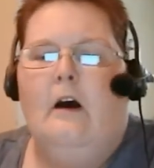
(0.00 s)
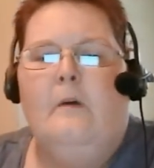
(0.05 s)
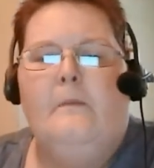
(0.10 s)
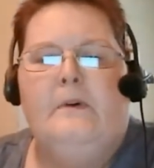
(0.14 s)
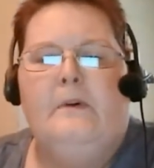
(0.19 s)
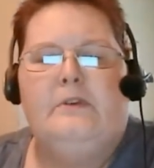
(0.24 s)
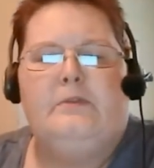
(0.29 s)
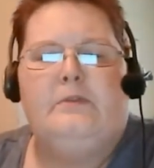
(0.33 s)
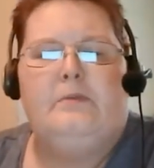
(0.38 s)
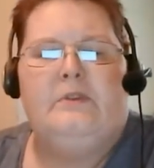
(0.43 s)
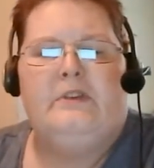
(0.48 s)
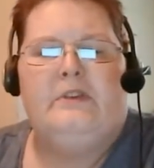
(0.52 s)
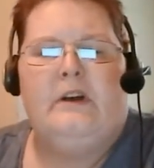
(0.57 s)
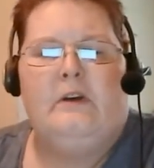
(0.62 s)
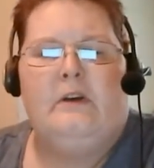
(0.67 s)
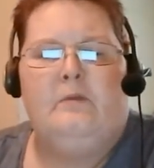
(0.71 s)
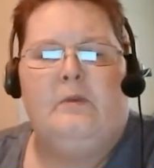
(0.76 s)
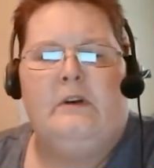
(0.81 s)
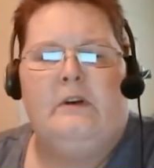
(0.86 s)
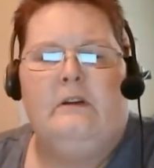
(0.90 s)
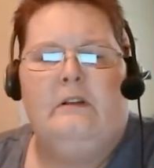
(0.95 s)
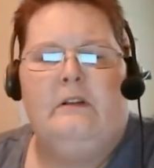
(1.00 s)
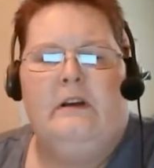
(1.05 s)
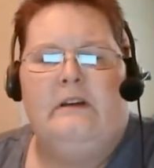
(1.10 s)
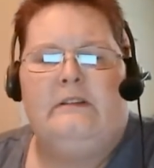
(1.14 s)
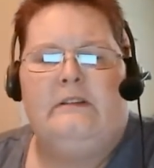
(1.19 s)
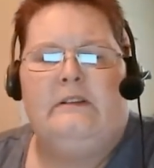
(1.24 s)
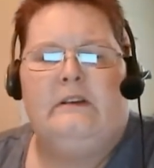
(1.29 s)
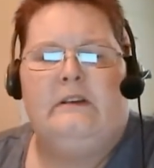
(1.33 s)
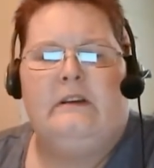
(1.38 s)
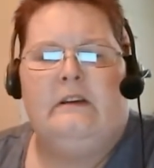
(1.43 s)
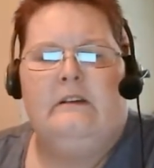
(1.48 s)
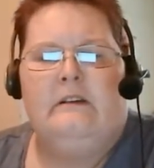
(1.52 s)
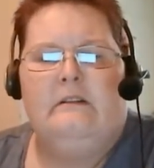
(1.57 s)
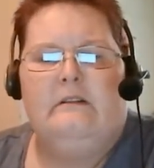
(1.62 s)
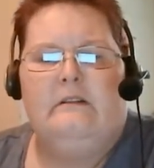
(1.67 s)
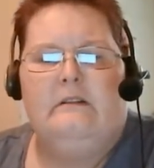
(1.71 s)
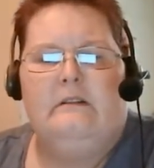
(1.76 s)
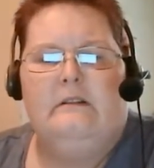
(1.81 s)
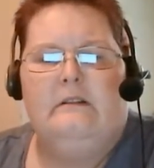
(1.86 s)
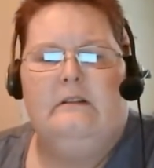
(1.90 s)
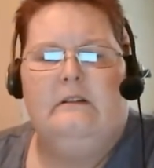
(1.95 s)
Almost without realizing it,
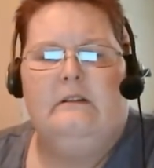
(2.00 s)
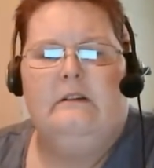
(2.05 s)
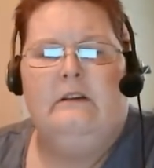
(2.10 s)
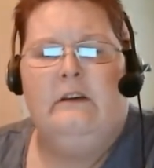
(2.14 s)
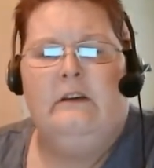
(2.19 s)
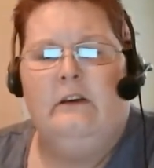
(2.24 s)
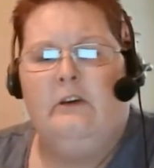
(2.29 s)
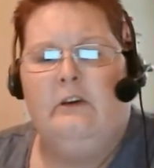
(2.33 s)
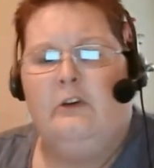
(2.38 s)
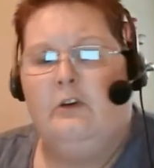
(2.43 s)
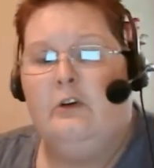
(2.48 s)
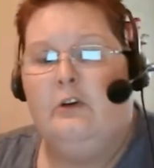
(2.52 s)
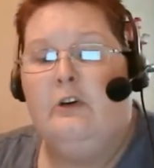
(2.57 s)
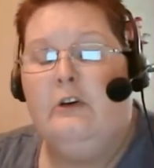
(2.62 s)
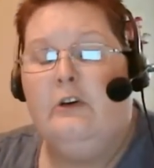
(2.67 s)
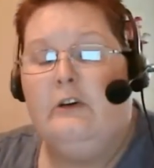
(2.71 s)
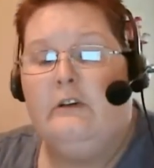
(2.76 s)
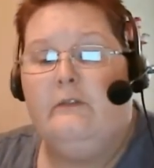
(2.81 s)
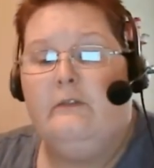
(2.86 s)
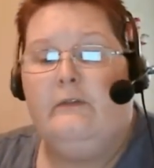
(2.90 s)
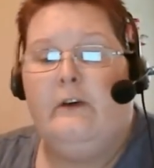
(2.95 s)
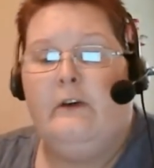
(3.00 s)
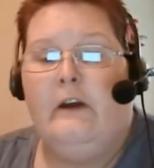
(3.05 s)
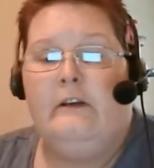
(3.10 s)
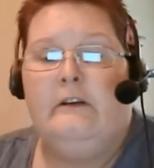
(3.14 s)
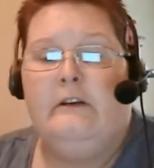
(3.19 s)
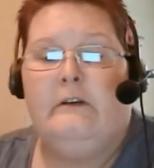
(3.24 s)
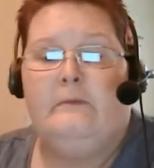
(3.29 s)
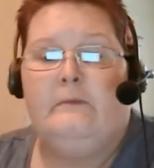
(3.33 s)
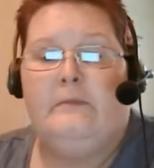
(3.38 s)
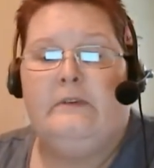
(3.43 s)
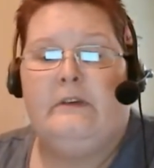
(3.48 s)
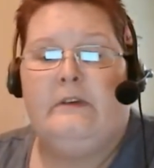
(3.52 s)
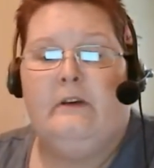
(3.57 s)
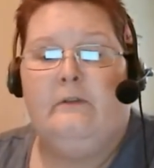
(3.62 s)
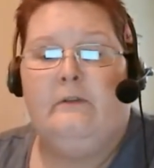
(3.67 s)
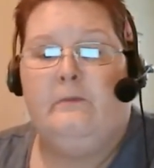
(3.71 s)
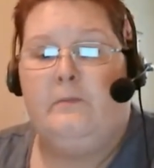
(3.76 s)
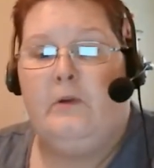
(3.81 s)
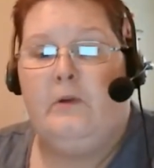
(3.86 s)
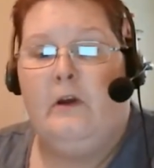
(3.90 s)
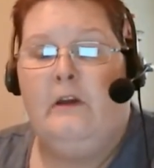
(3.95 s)
he could find
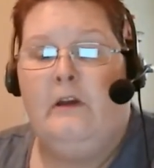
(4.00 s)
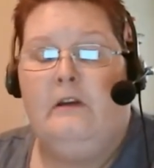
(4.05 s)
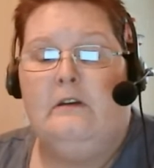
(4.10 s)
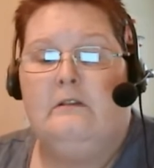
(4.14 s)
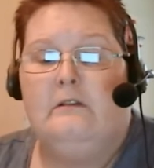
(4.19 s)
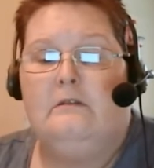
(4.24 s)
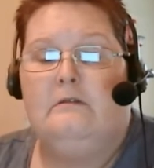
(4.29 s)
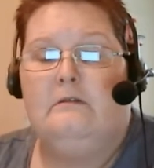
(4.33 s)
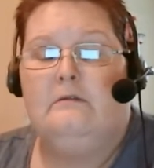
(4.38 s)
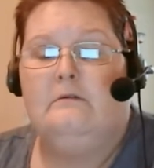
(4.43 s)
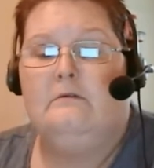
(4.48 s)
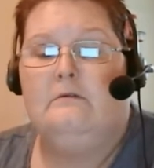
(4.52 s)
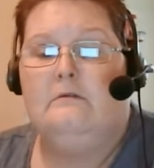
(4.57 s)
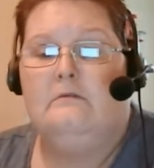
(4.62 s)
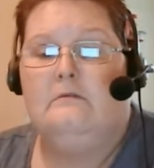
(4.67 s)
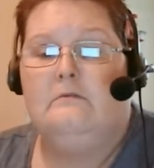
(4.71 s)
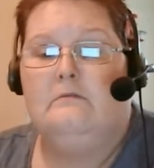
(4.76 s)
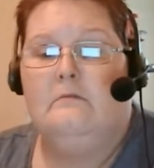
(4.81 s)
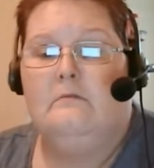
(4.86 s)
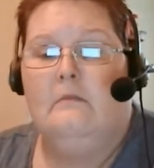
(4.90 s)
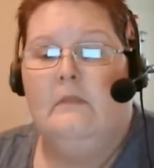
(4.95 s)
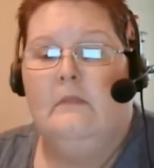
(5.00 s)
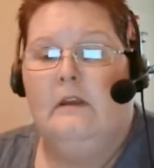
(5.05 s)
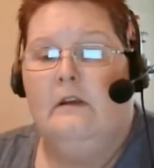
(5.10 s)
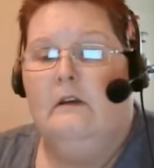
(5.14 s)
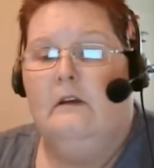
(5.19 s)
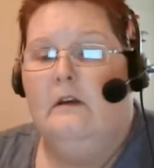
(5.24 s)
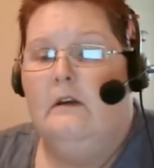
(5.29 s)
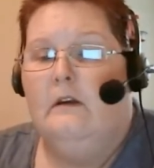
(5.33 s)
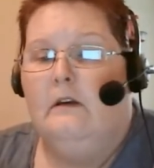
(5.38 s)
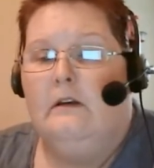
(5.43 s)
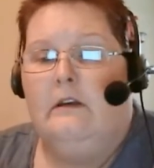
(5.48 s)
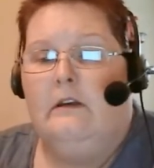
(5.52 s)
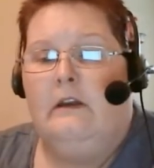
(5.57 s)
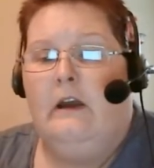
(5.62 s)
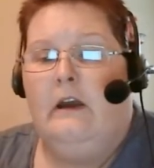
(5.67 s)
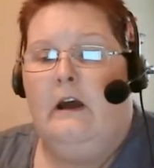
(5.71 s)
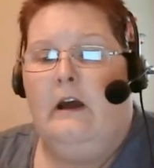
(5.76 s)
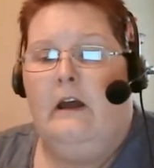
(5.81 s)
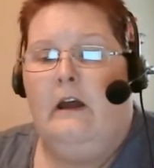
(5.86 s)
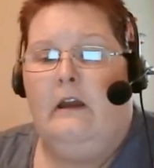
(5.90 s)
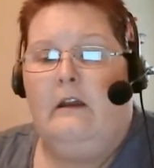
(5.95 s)
himself praying,
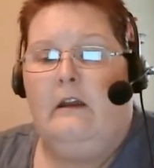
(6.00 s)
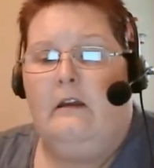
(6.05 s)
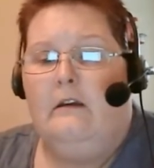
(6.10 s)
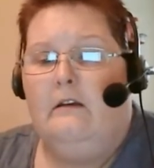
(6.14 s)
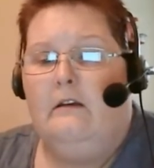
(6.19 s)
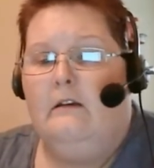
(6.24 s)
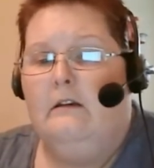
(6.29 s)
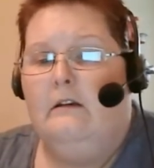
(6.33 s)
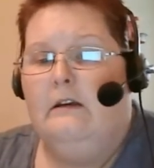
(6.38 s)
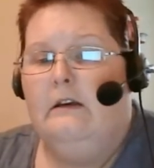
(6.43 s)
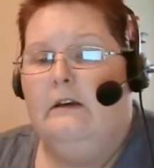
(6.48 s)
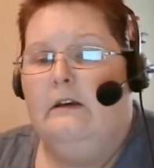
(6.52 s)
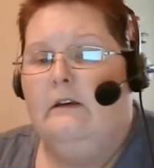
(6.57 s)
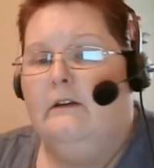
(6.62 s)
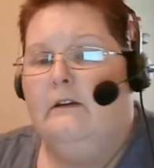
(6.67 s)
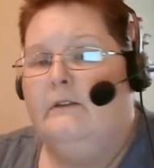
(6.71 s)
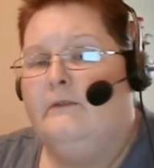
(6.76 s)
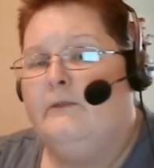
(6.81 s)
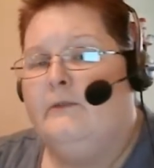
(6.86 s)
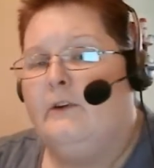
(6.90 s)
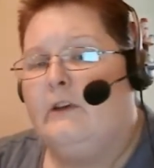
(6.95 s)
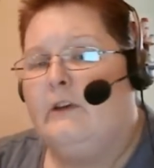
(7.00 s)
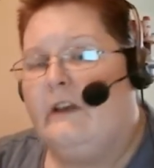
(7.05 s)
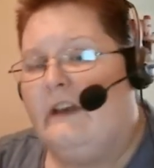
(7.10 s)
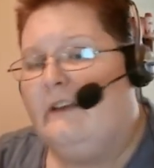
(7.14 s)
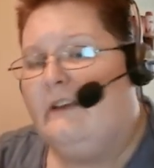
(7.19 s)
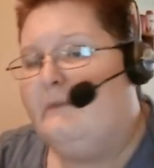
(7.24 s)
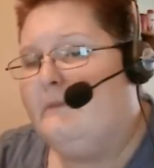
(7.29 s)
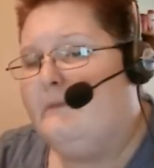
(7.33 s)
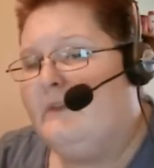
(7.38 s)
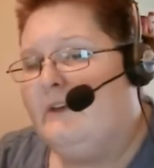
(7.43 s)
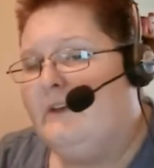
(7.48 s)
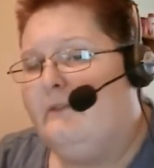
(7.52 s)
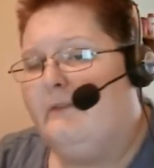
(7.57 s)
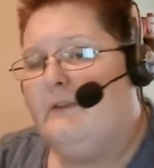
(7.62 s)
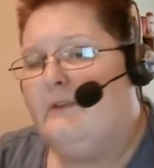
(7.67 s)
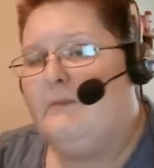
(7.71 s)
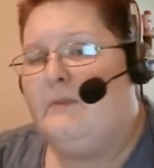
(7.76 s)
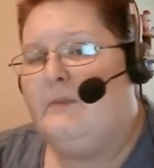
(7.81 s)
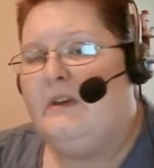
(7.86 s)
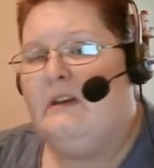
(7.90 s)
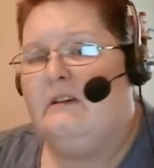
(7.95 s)
God, forgive me
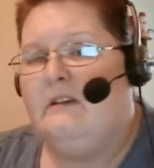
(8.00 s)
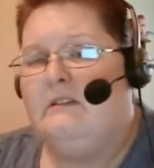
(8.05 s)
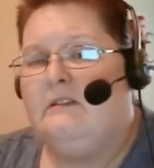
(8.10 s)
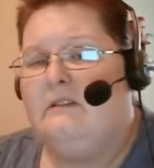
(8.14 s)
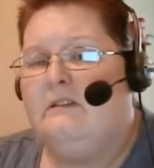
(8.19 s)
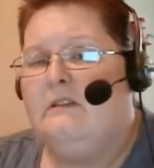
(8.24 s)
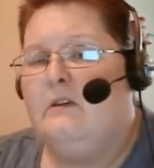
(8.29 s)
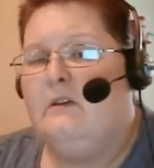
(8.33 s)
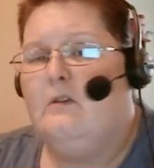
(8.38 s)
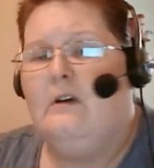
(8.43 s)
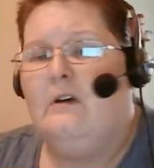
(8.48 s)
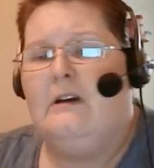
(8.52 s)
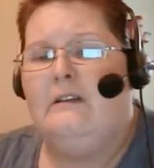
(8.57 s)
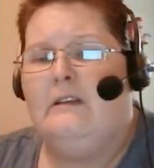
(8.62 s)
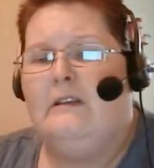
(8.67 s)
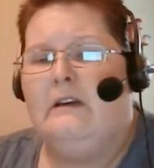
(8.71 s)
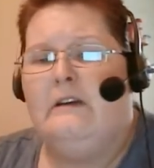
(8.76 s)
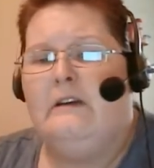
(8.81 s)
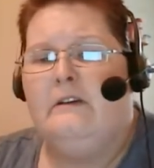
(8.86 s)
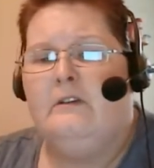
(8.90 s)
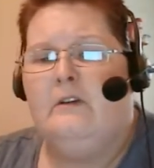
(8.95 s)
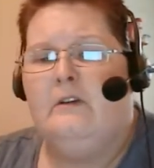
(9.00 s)
for being so unlike